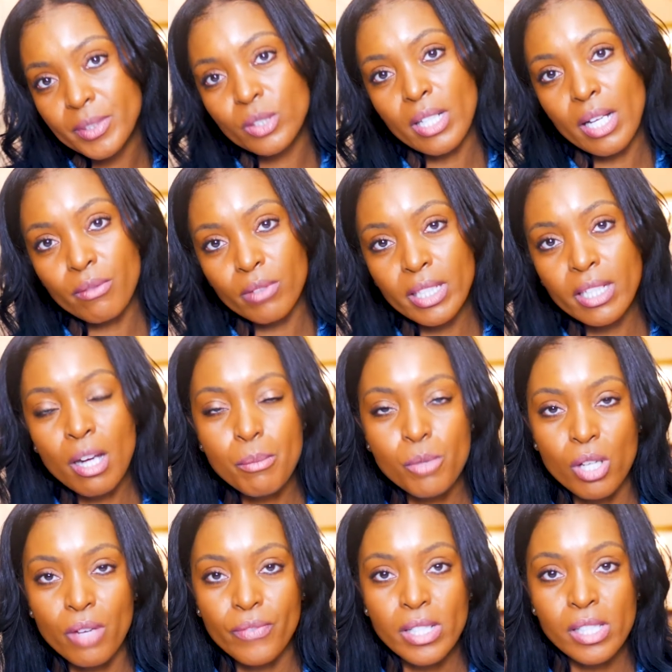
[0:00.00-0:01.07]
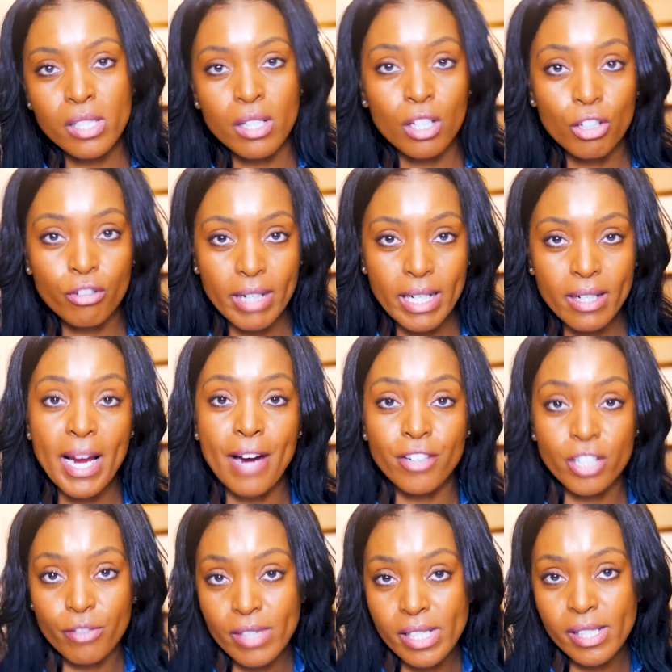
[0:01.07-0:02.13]
So that really comes off as a great
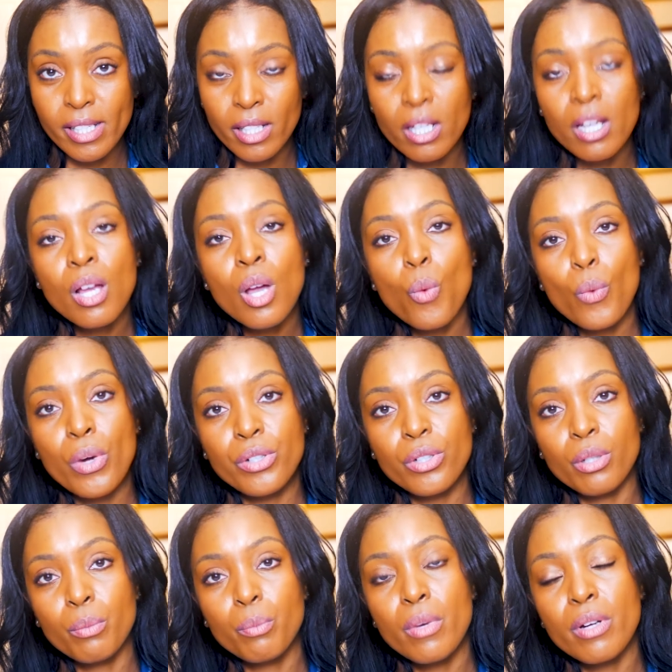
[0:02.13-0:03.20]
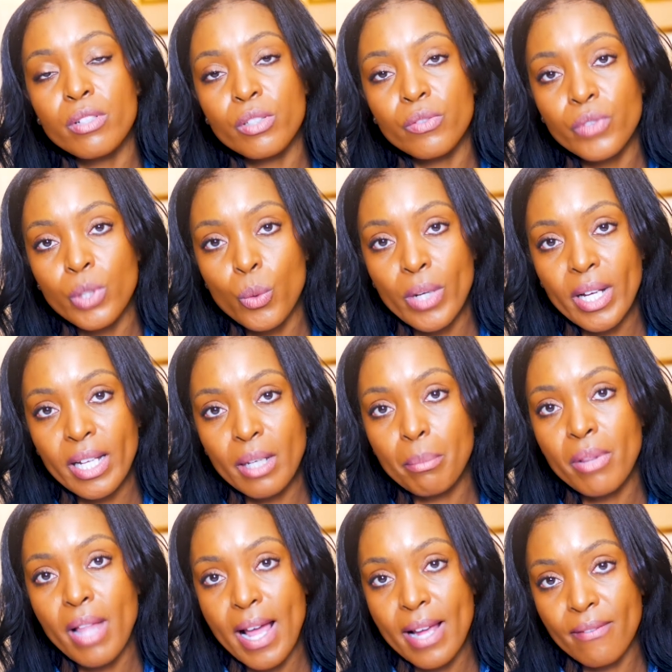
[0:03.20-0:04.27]
characteristic when you're interviewing and
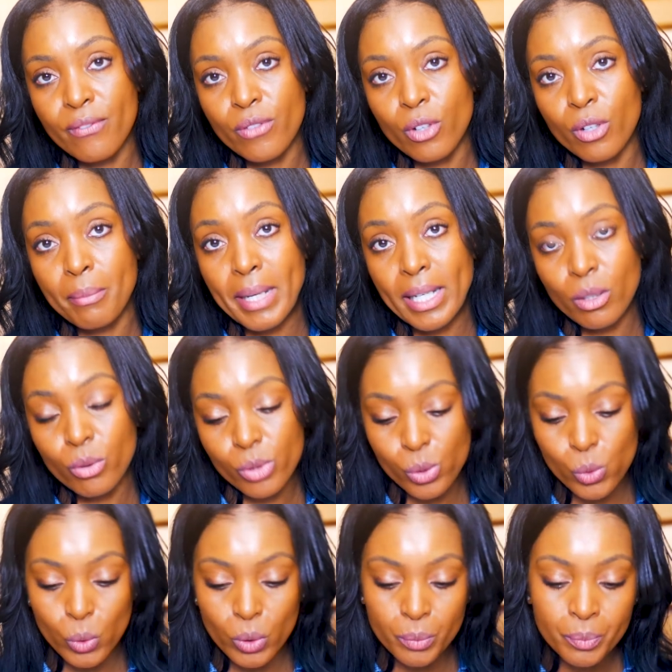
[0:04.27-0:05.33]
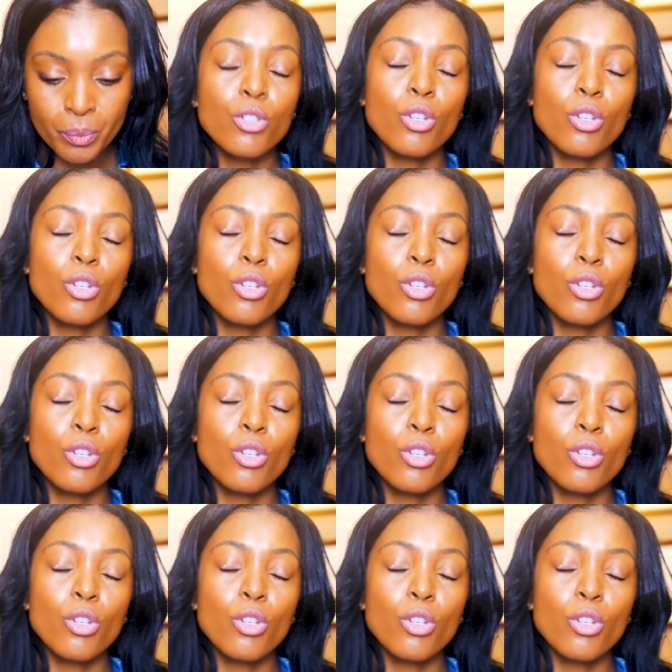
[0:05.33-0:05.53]
applying for medical school.